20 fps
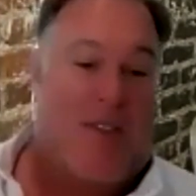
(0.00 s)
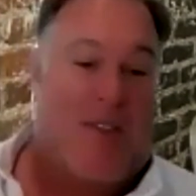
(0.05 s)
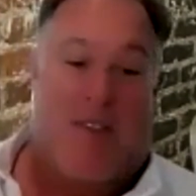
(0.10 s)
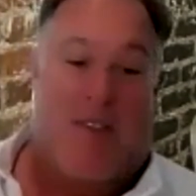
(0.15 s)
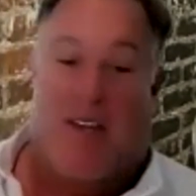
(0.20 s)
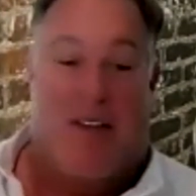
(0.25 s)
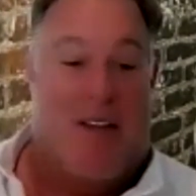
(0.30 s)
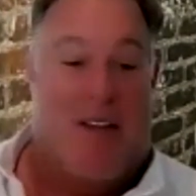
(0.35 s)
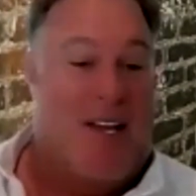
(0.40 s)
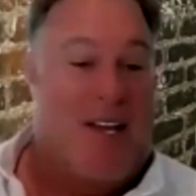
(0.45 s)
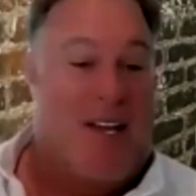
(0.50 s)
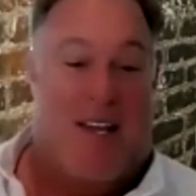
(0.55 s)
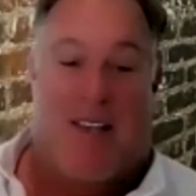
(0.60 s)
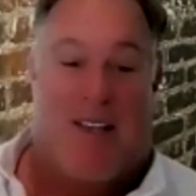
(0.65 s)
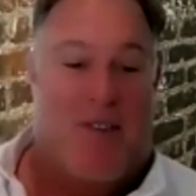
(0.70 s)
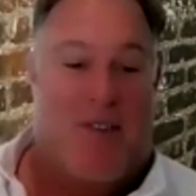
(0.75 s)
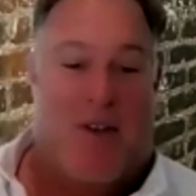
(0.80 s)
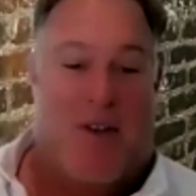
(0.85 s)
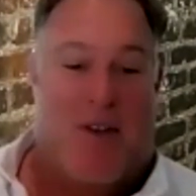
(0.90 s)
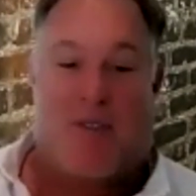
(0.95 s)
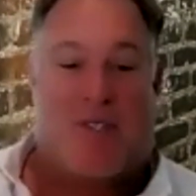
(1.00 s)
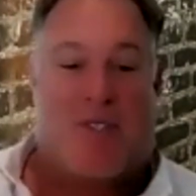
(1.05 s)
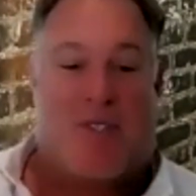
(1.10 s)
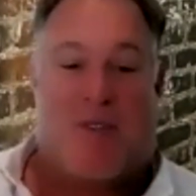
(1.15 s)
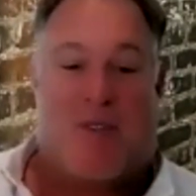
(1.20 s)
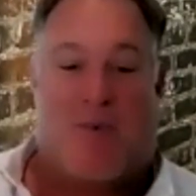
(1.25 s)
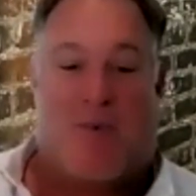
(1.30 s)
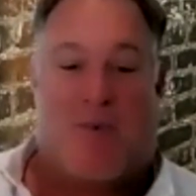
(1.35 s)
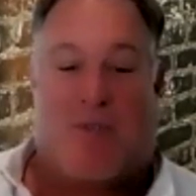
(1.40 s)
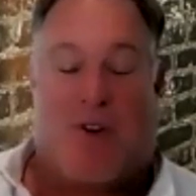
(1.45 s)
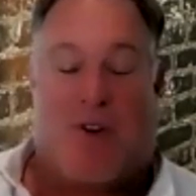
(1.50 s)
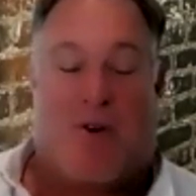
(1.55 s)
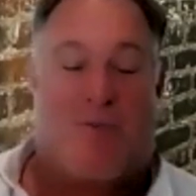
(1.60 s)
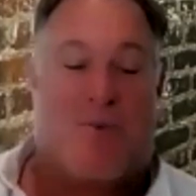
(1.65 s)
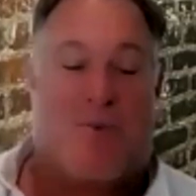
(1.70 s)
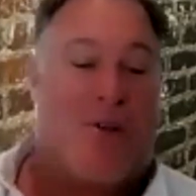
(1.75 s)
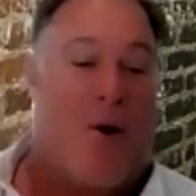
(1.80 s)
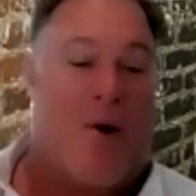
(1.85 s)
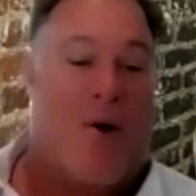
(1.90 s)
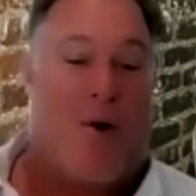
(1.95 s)
those
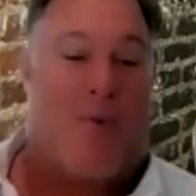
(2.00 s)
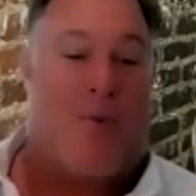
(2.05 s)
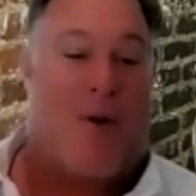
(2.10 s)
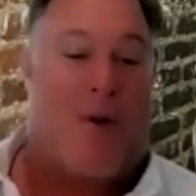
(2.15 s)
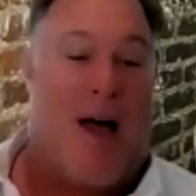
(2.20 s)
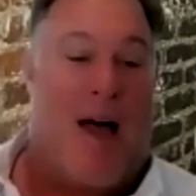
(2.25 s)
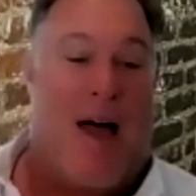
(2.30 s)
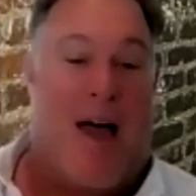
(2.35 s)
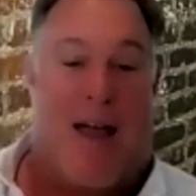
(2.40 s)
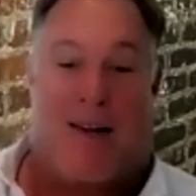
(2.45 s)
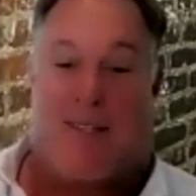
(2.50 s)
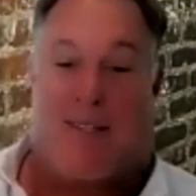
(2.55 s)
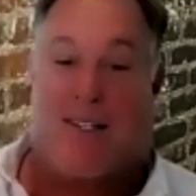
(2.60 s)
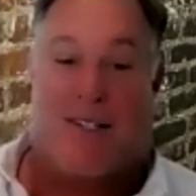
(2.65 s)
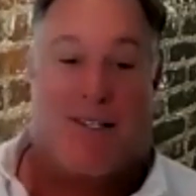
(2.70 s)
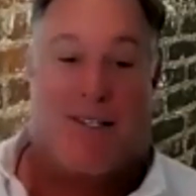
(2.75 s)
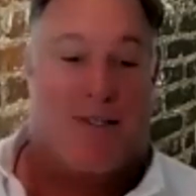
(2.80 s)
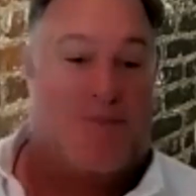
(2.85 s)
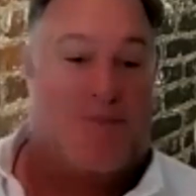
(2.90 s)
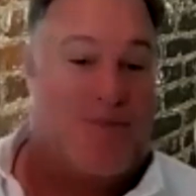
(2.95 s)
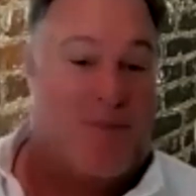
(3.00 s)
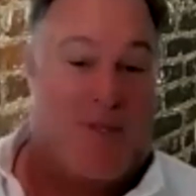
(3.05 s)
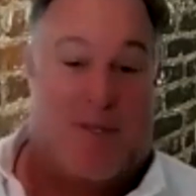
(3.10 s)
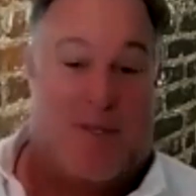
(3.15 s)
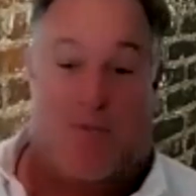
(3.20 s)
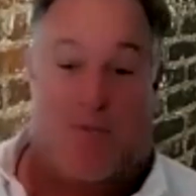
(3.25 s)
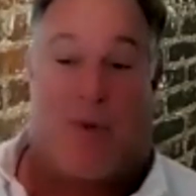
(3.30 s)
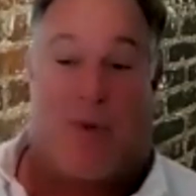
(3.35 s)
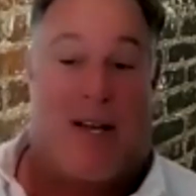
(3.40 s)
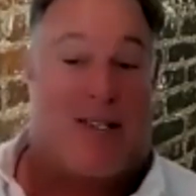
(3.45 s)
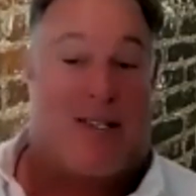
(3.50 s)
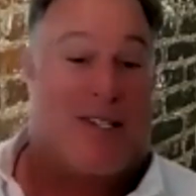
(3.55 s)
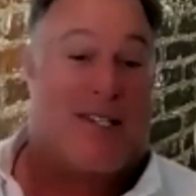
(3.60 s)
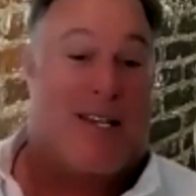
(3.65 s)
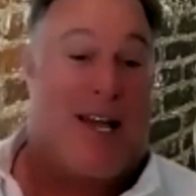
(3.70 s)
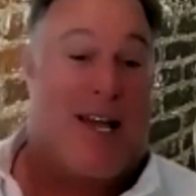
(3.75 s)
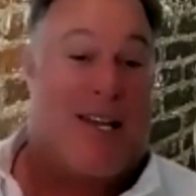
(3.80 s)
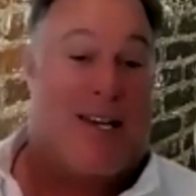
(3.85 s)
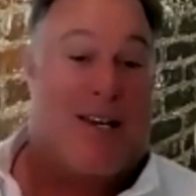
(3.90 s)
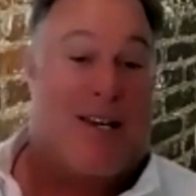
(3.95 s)
terms don't apply to places
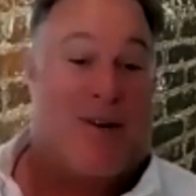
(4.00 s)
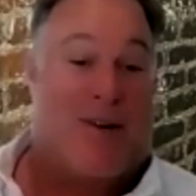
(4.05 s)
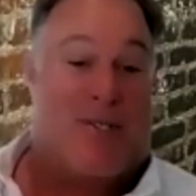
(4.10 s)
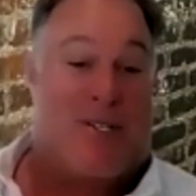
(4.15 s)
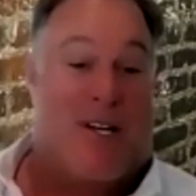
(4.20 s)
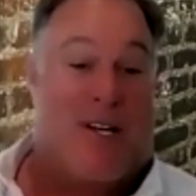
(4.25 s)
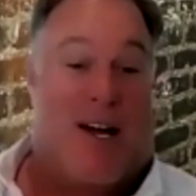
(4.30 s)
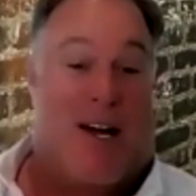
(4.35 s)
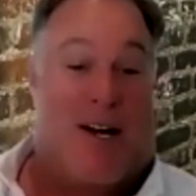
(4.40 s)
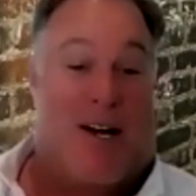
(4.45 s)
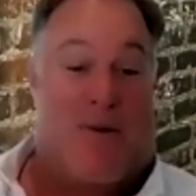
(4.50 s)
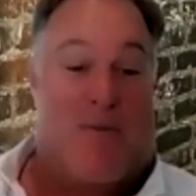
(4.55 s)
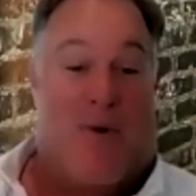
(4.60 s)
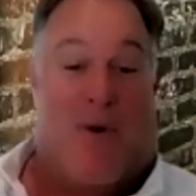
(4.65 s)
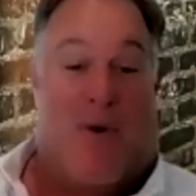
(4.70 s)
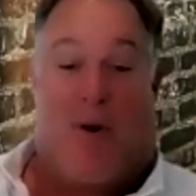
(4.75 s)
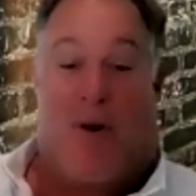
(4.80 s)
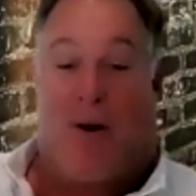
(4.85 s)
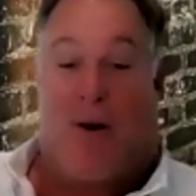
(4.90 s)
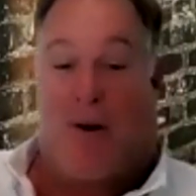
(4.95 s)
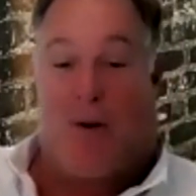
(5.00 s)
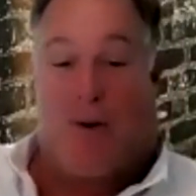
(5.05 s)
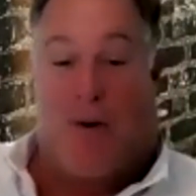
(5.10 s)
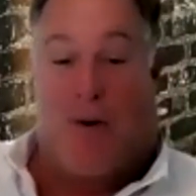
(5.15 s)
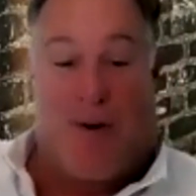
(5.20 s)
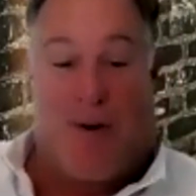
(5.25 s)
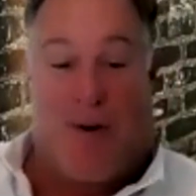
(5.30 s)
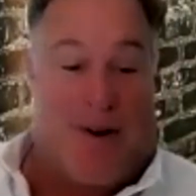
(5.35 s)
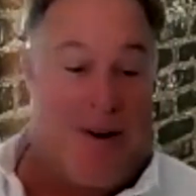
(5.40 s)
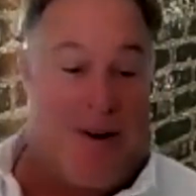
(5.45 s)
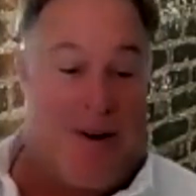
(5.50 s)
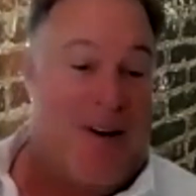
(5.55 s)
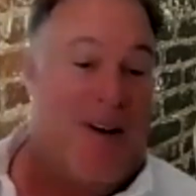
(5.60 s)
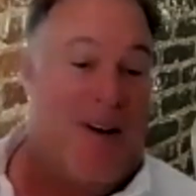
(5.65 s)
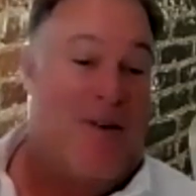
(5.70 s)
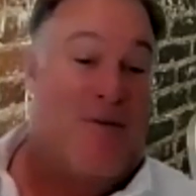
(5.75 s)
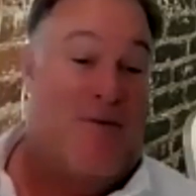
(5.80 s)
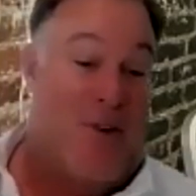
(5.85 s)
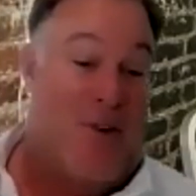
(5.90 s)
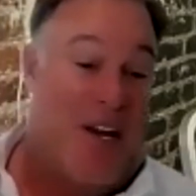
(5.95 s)
like Utah anymore, or
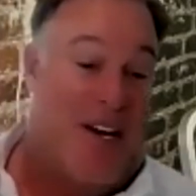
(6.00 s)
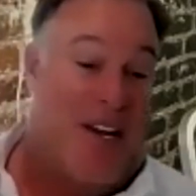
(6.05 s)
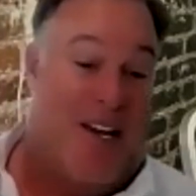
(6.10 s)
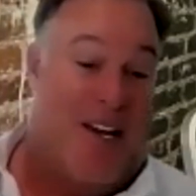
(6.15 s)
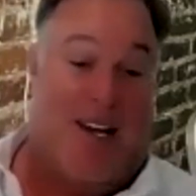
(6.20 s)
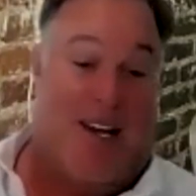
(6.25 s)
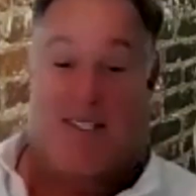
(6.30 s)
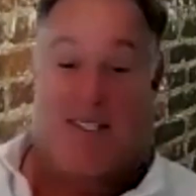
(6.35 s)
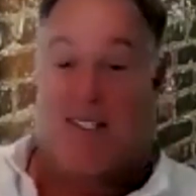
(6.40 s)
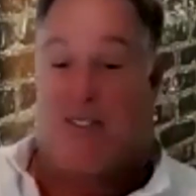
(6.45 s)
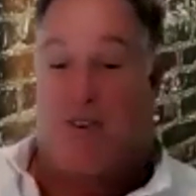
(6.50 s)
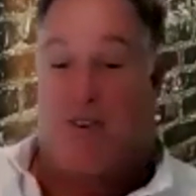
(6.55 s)
Phoenix.